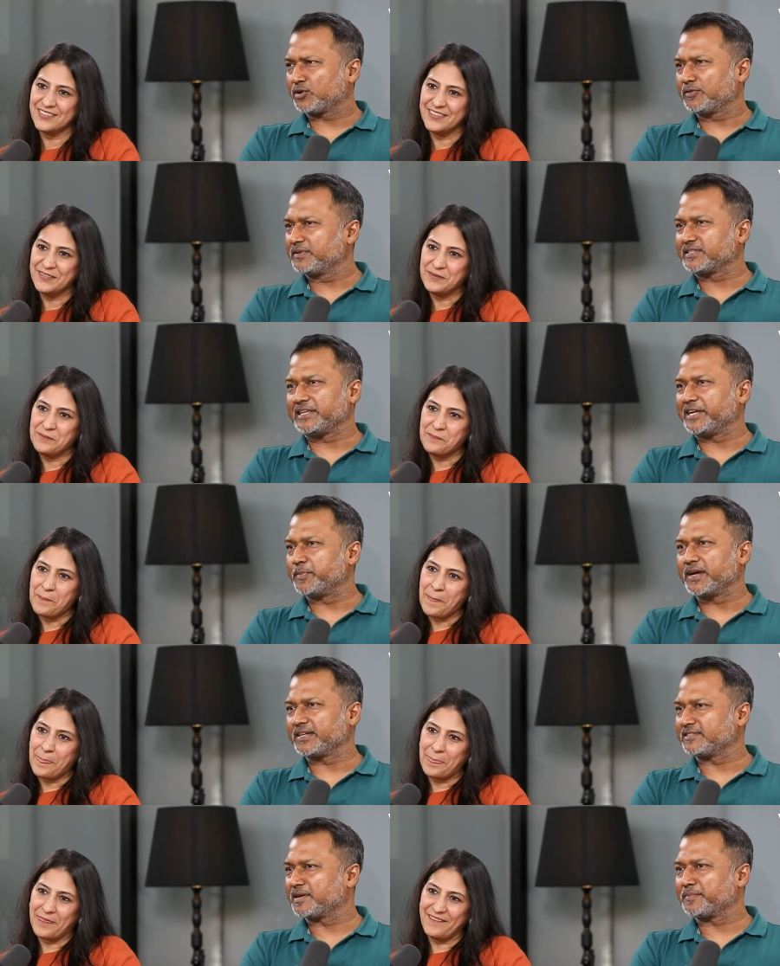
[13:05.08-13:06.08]
Speaker 1: it's always lead
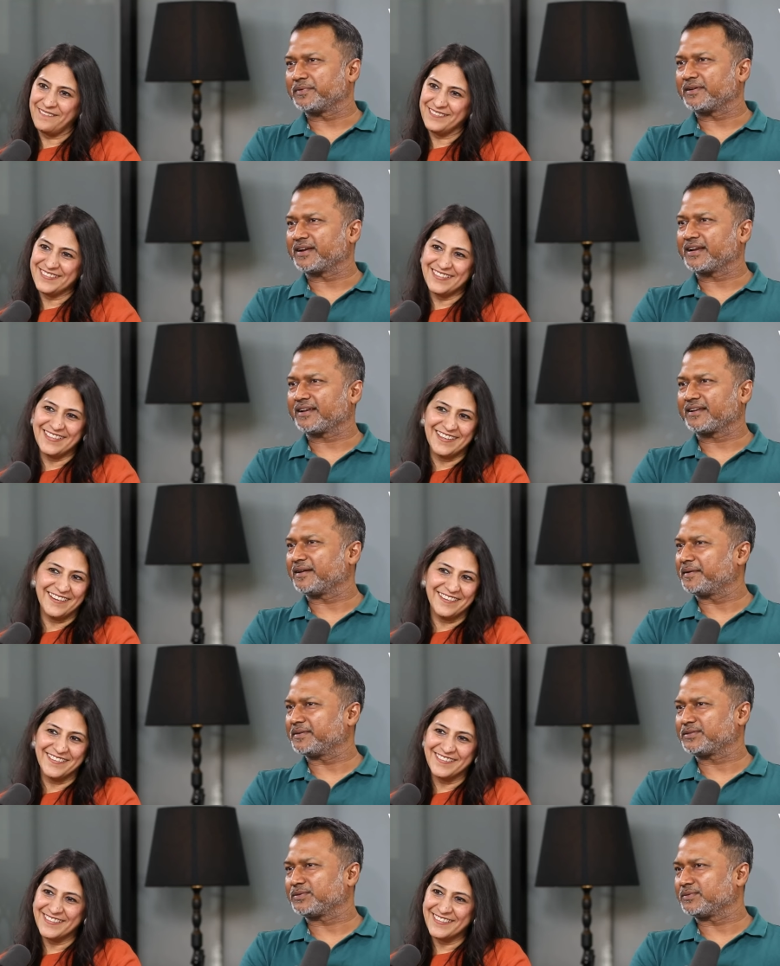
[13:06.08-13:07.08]
by example right yeah,
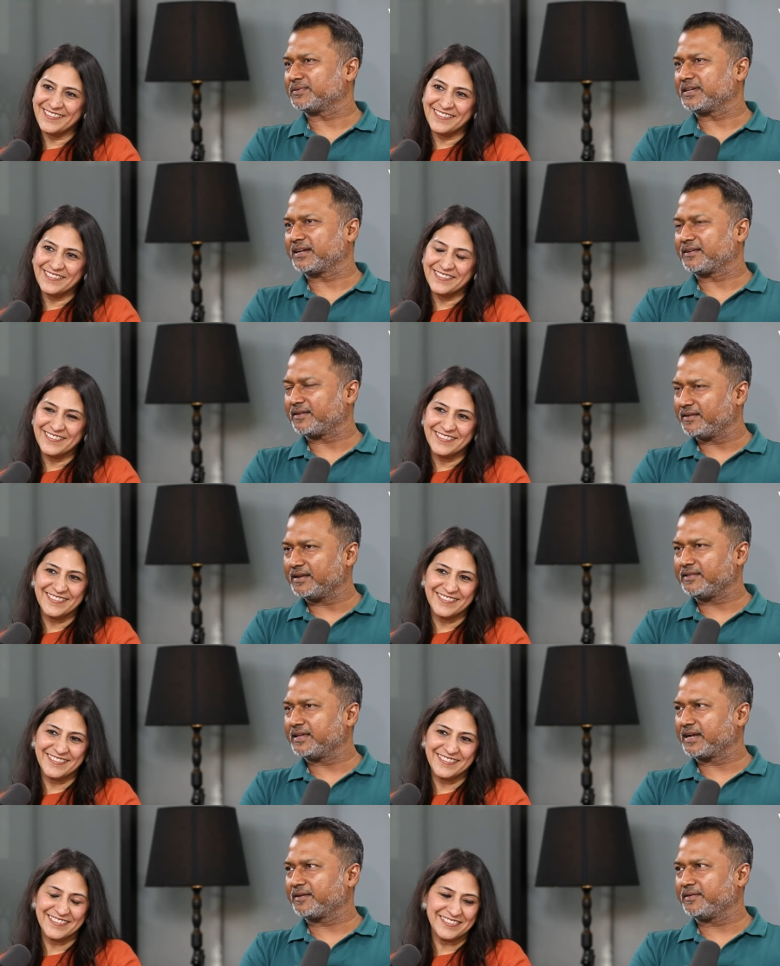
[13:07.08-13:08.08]
yeah. so yeah. that
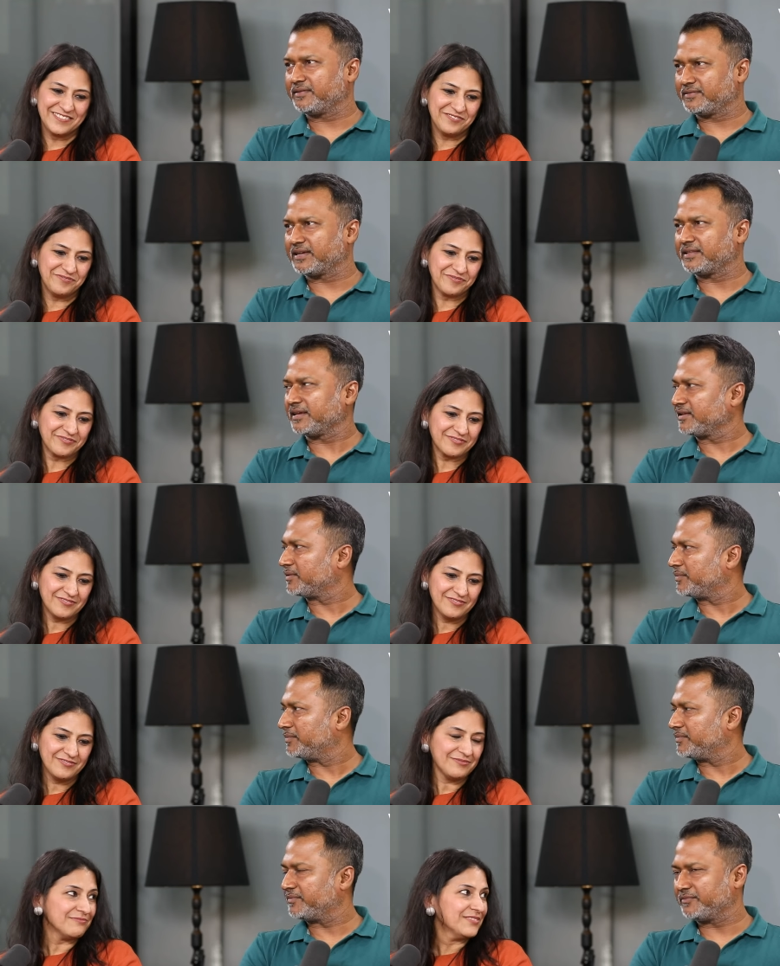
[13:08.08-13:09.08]
that is i think the
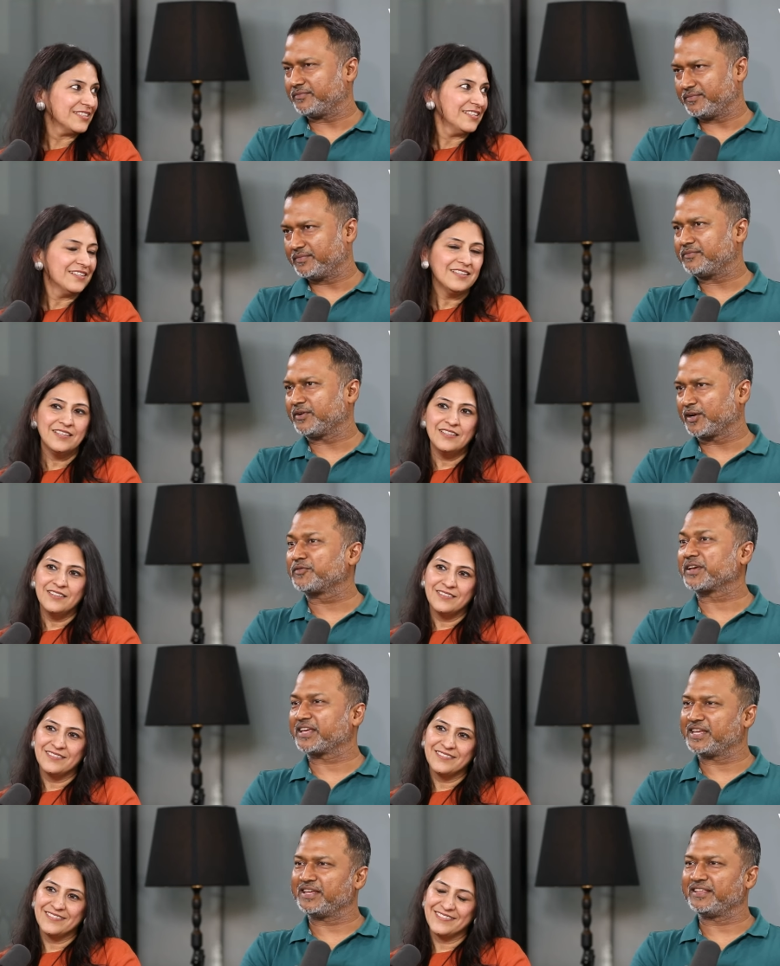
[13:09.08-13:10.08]
one of
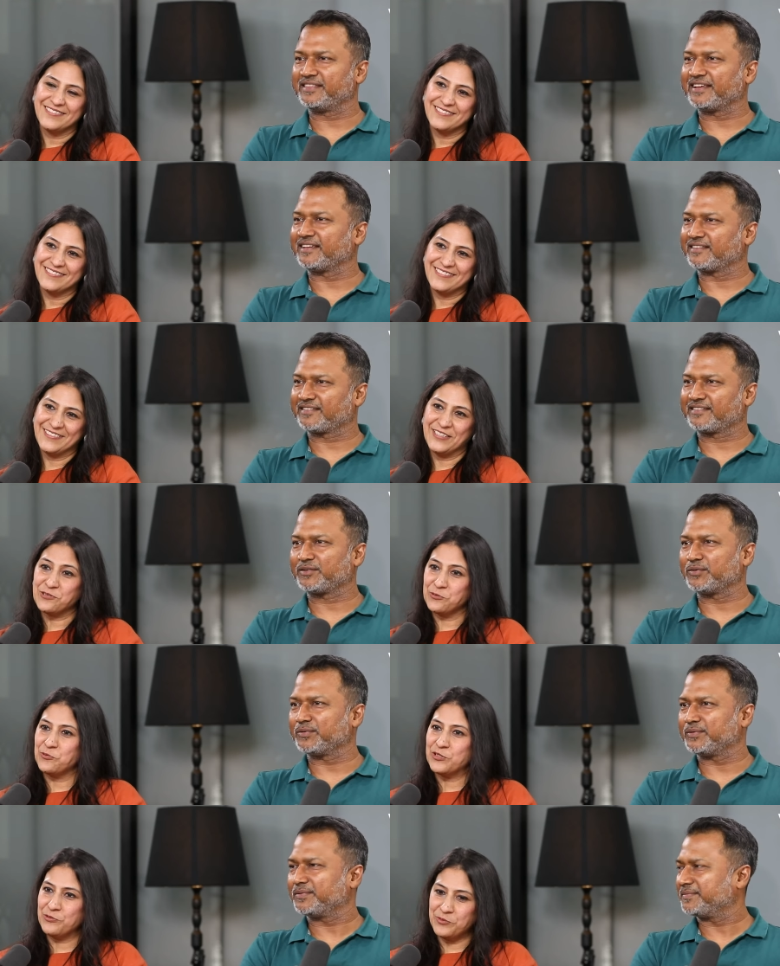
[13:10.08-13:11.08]
the key
Speaker 2: things. Yeah,
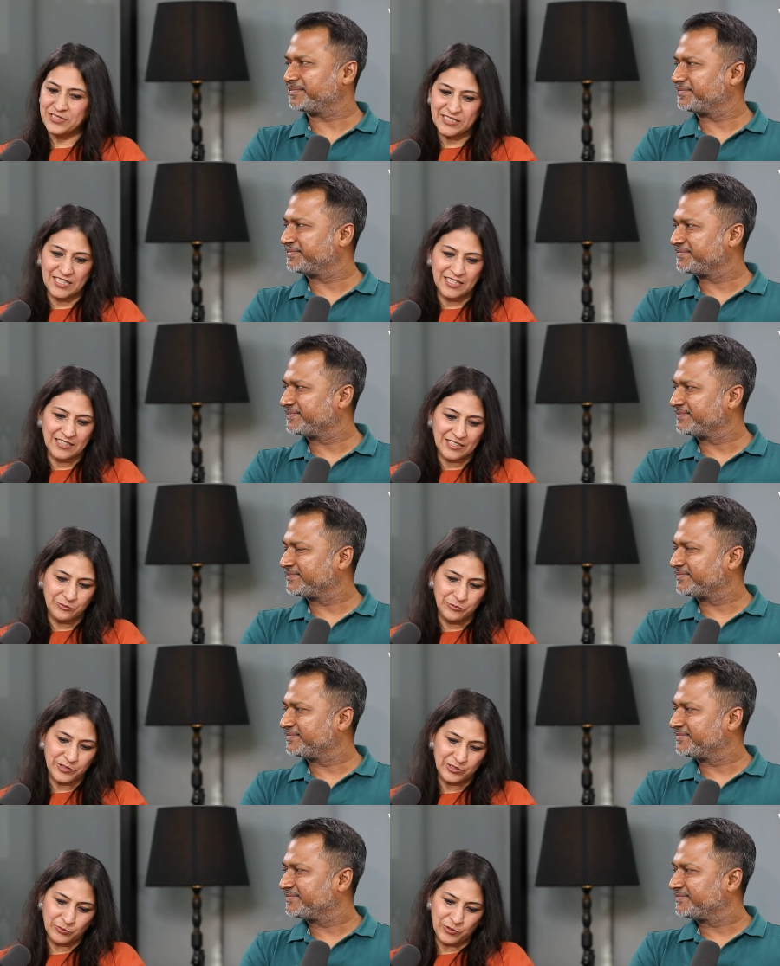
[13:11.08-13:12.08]
so what we were saying that
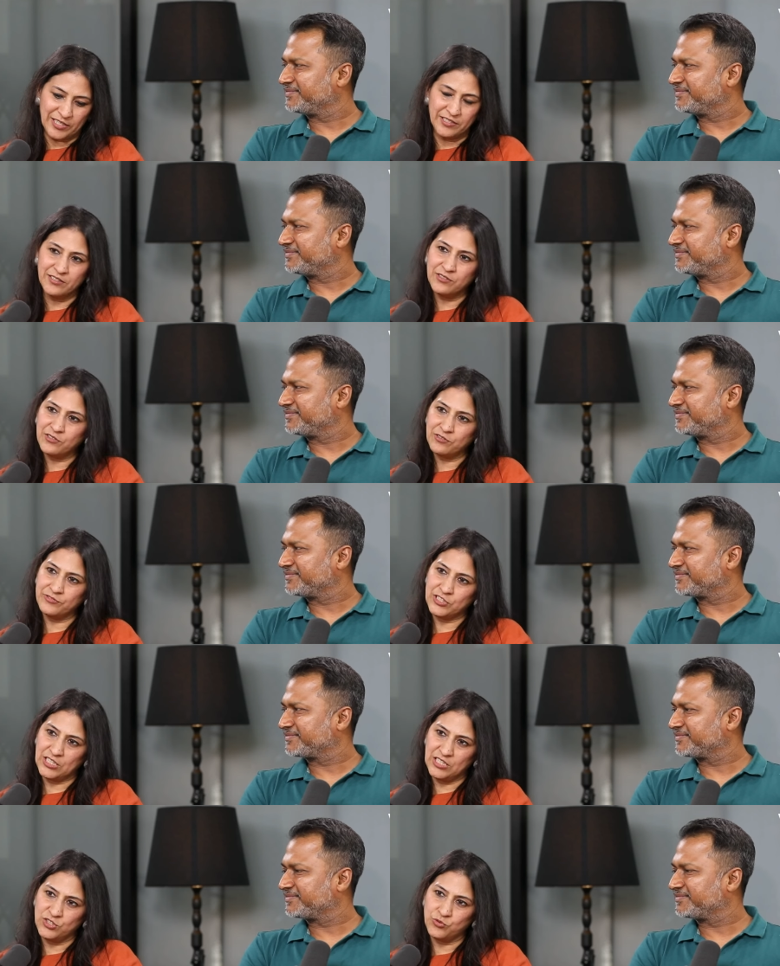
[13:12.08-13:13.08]
with one year of
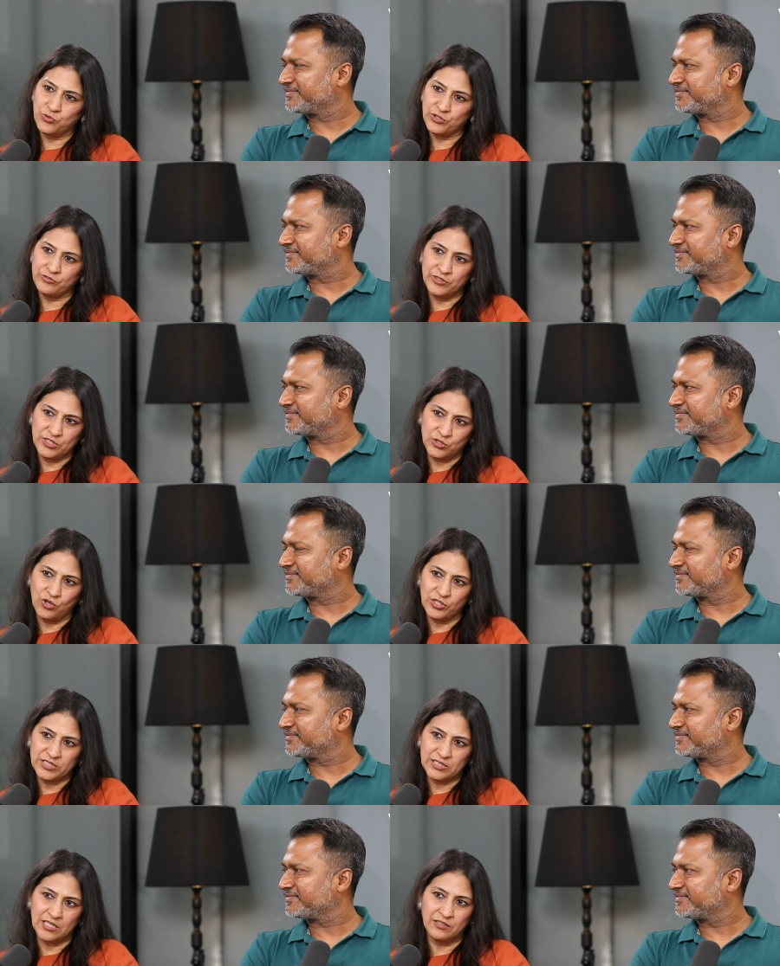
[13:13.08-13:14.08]
change, what we
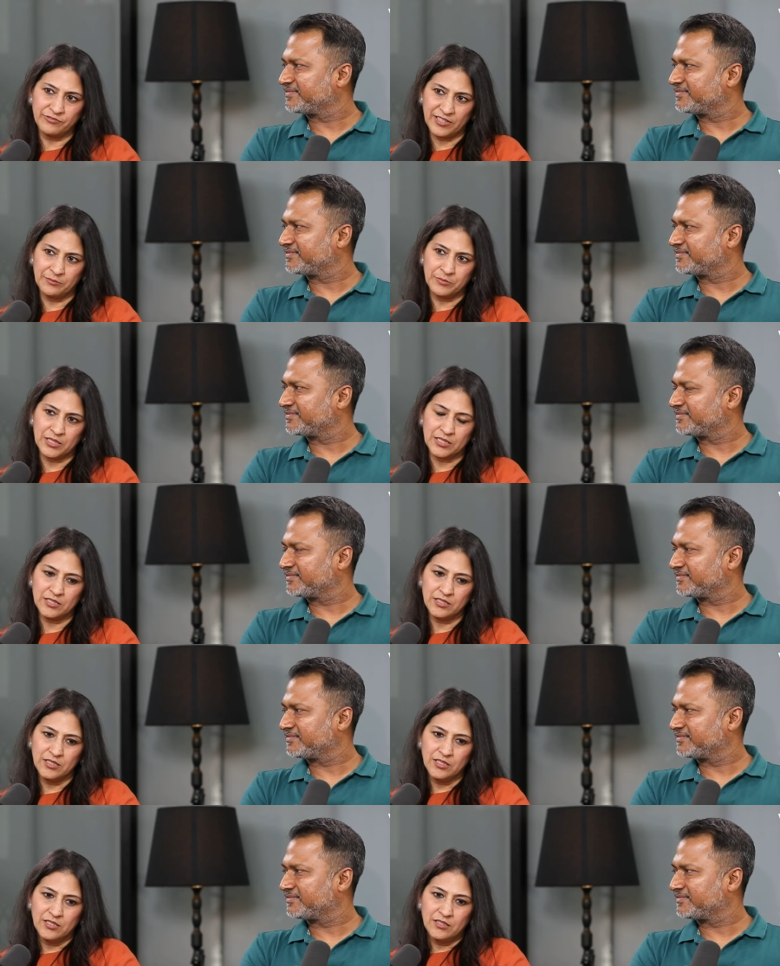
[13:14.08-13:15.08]
saw in our
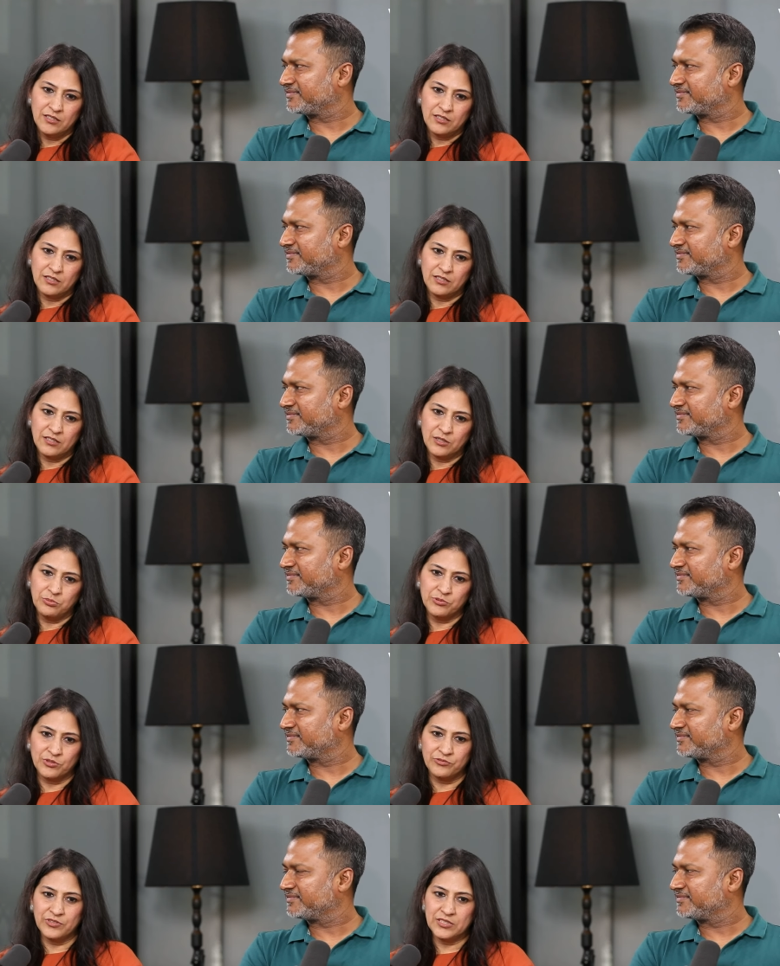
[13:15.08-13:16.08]
family, uh, both of